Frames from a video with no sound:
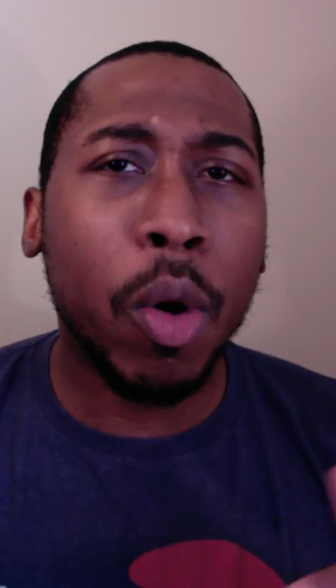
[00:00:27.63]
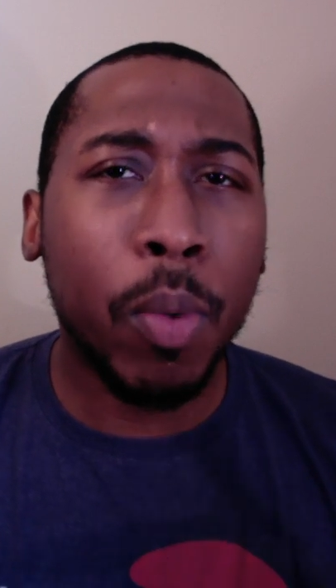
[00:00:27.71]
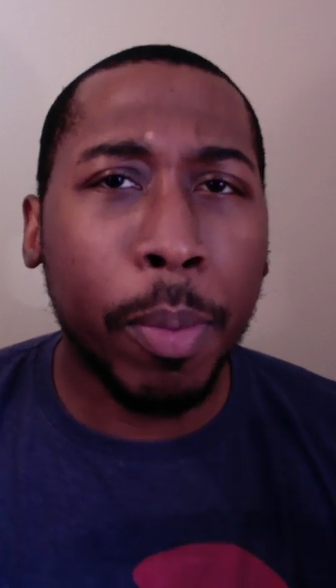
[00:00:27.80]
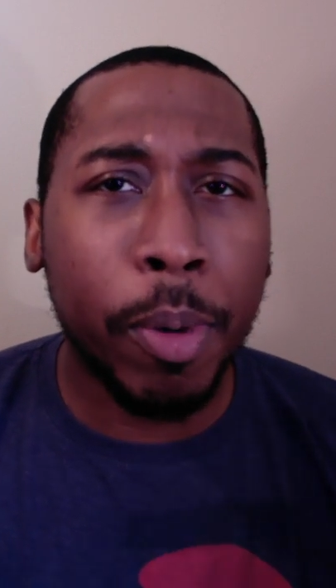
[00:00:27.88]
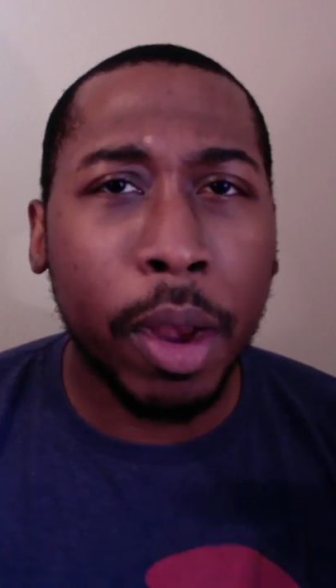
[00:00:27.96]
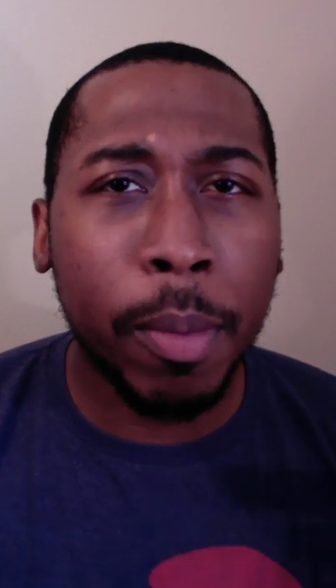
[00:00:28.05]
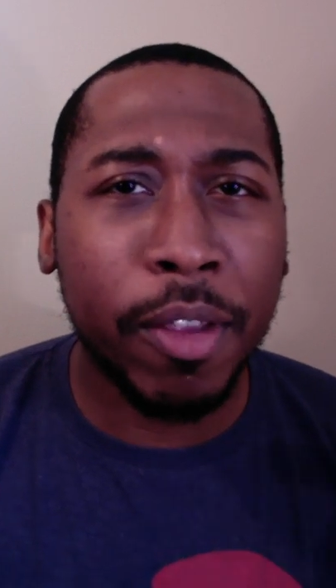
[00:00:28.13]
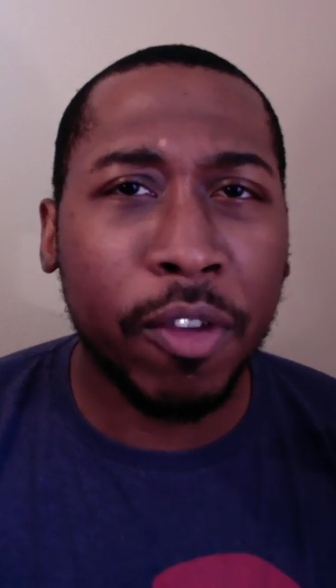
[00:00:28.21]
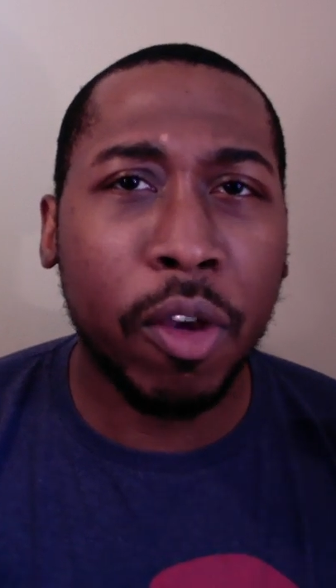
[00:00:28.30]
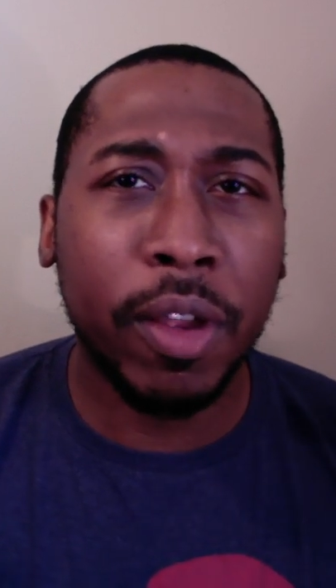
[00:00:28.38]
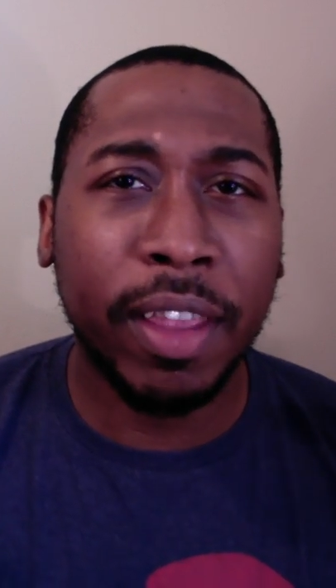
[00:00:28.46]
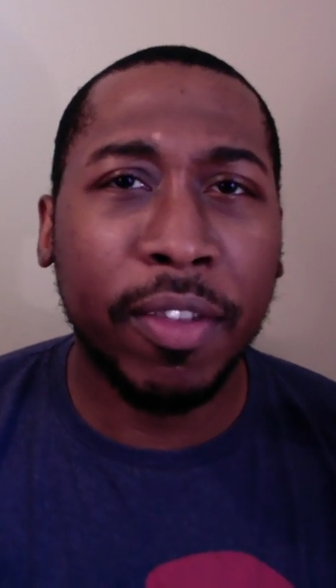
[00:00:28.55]
we're pretty much
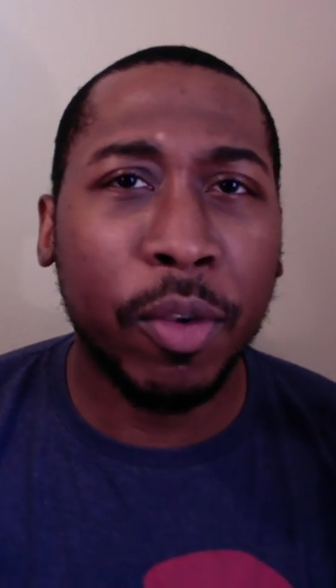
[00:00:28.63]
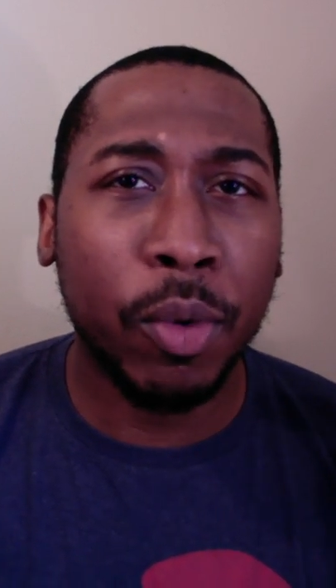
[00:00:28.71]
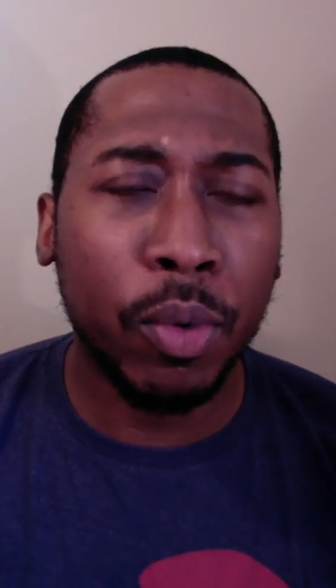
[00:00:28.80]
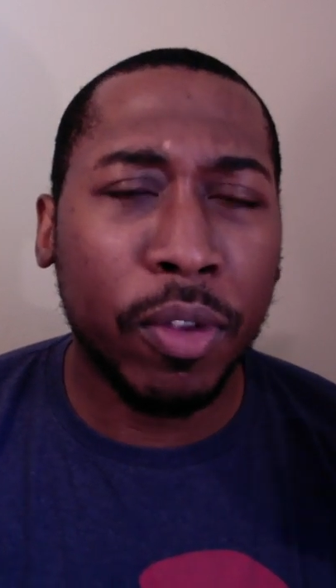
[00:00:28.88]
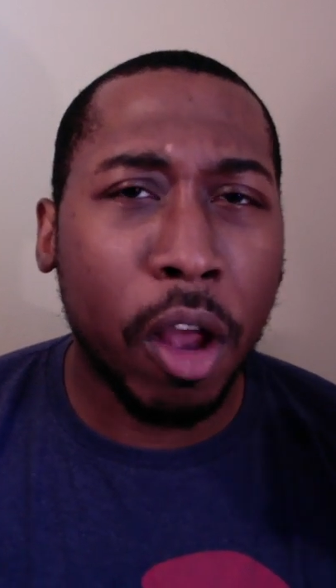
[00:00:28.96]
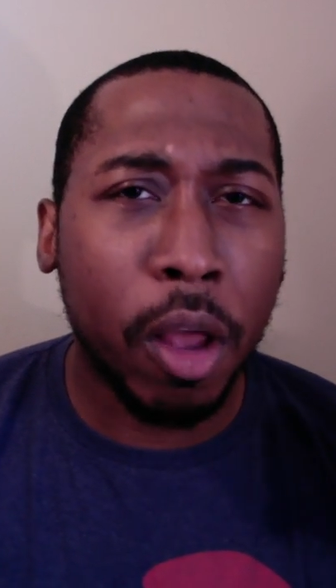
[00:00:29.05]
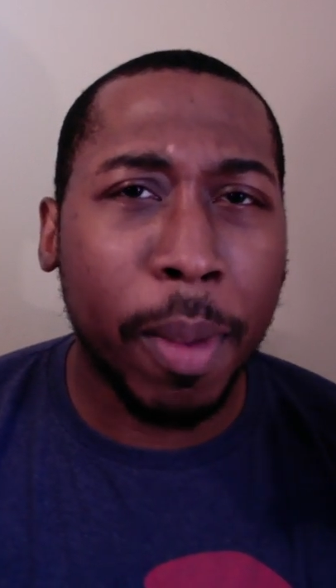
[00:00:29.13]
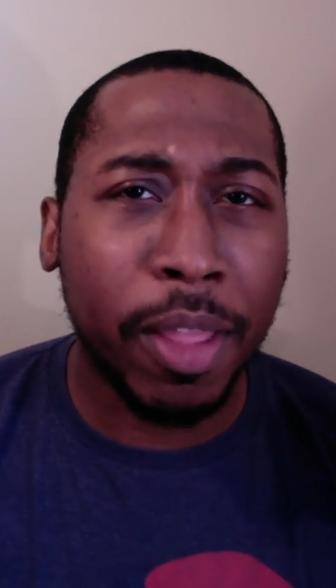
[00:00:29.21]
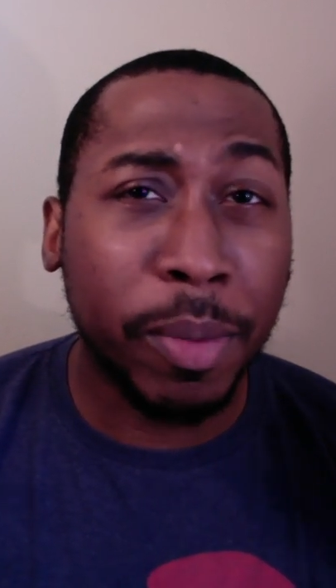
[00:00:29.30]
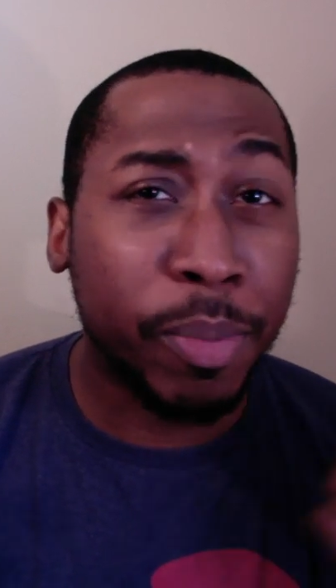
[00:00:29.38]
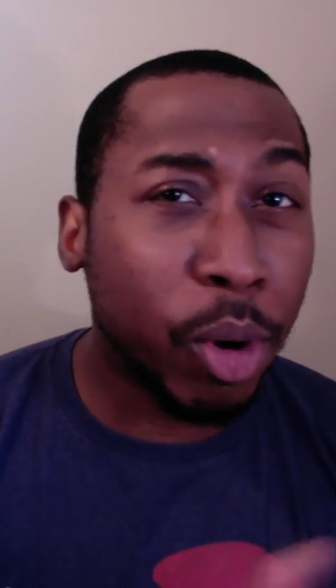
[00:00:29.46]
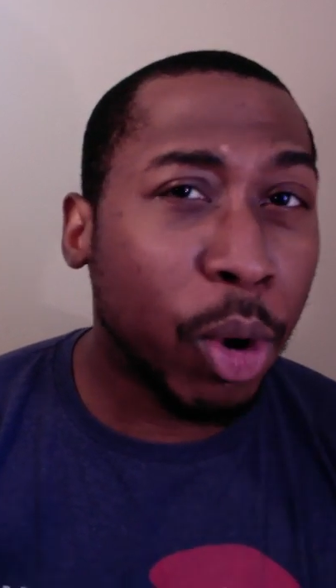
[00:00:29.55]
going to talk about
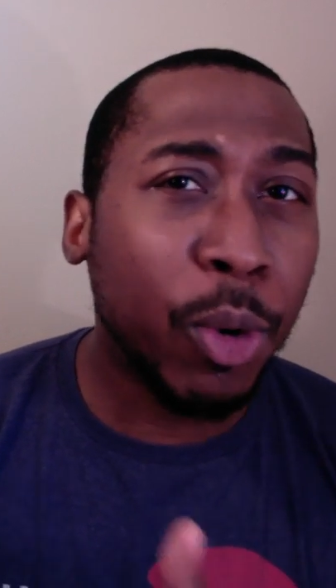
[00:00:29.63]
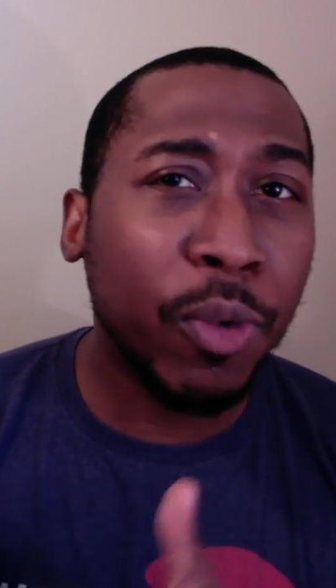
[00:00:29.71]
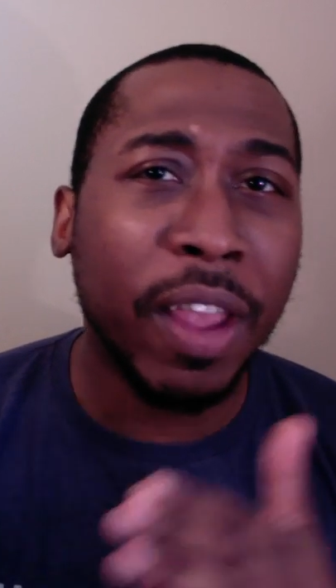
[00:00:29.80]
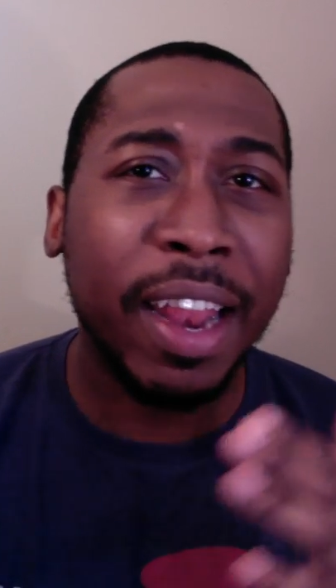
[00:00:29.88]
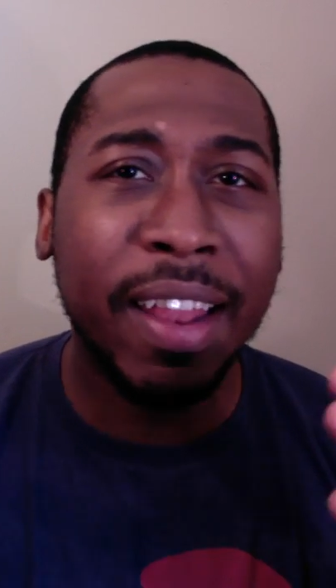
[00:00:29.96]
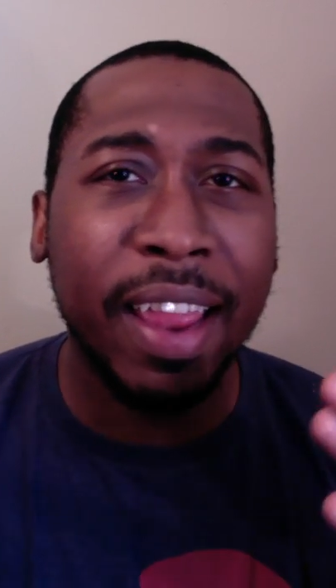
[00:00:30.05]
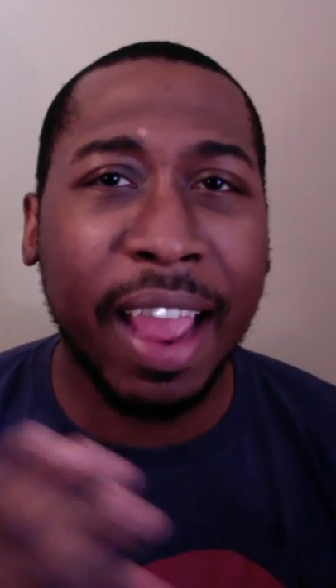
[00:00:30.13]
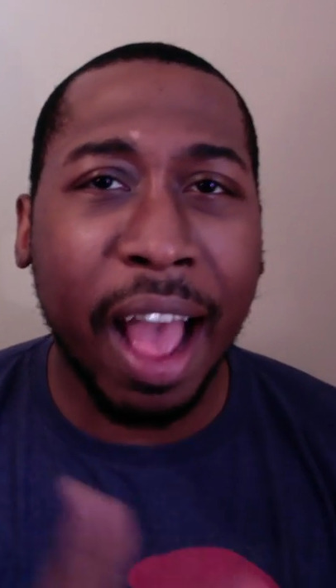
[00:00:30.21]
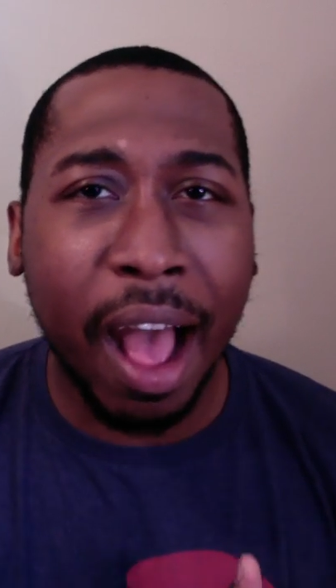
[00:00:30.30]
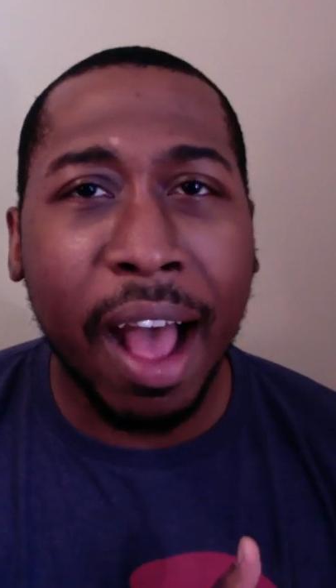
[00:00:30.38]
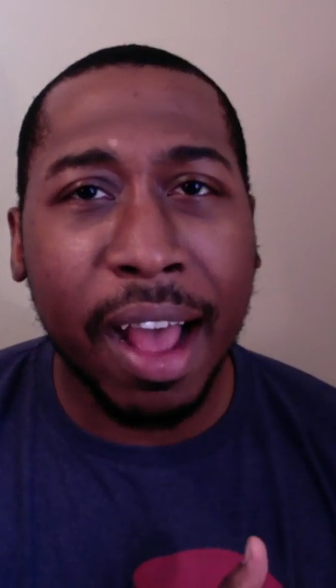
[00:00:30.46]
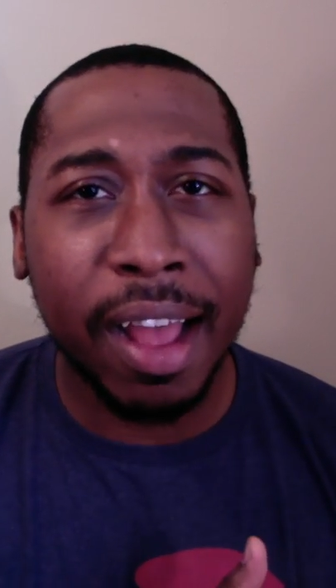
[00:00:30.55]
the pros and the
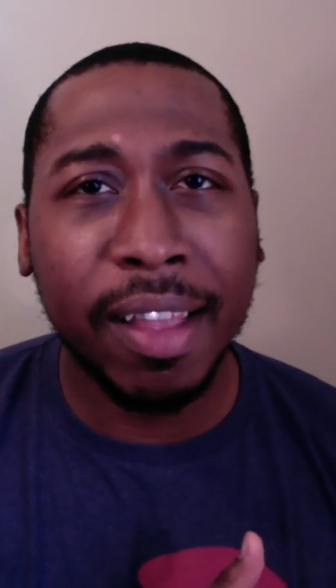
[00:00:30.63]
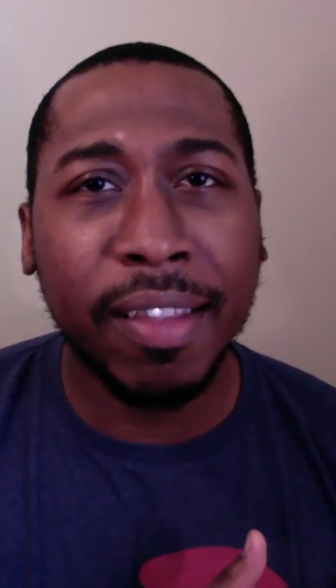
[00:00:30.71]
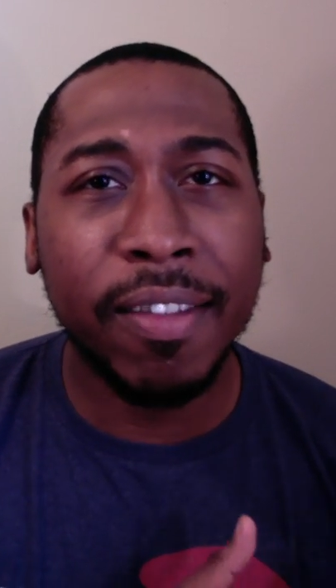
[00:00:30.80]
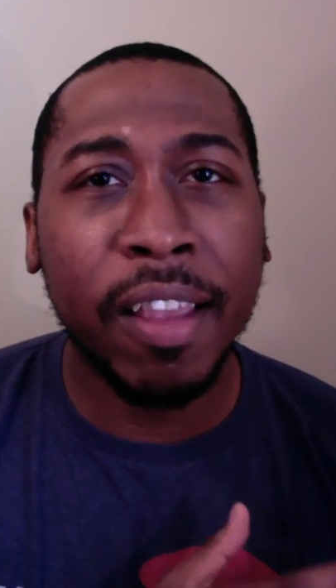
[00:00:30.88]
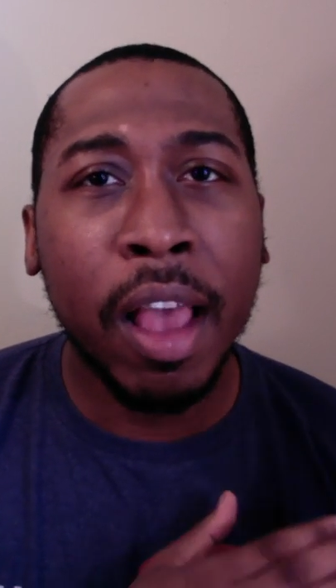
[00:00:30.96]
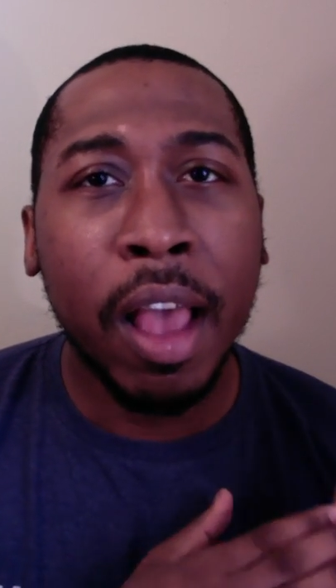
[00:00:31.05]
cons